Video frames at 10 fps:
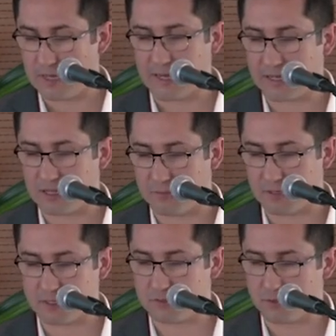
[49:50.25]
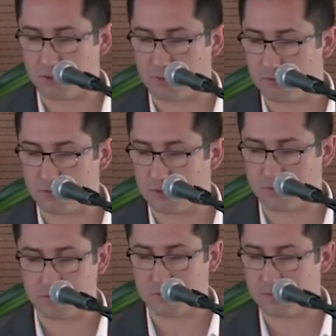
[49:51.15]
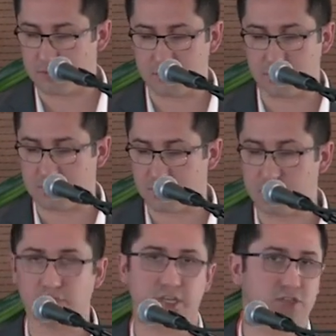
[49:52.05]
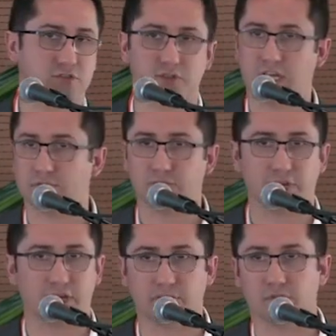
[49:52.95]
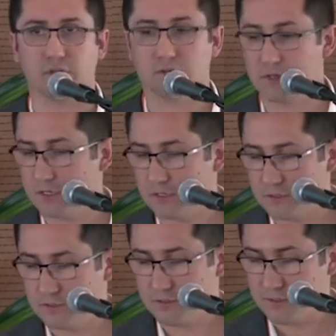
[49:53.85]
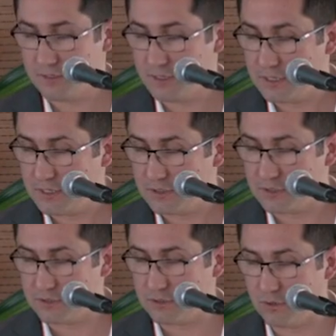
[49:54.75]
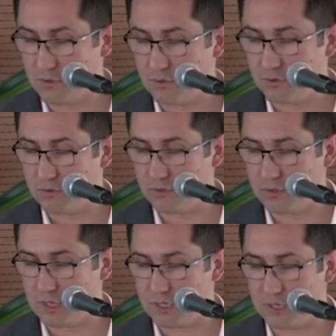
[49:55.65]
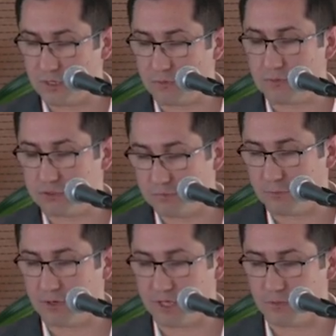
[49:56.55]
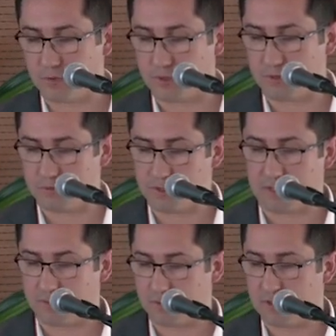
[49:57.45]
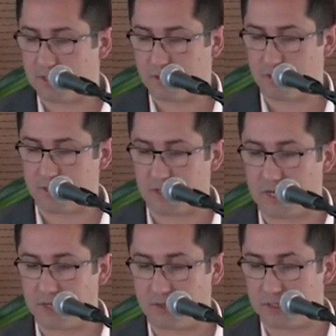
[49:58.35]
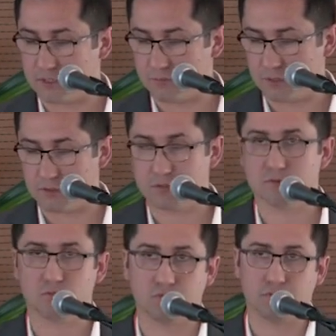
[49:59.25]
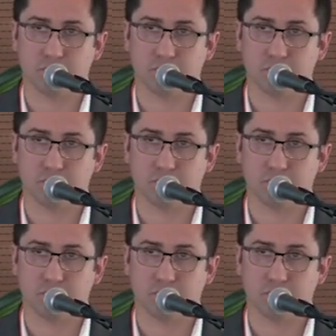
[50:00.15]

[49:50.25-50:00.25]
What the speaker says: academics, human resources, international relations, library, everything. So I want to populate with that ideas because it could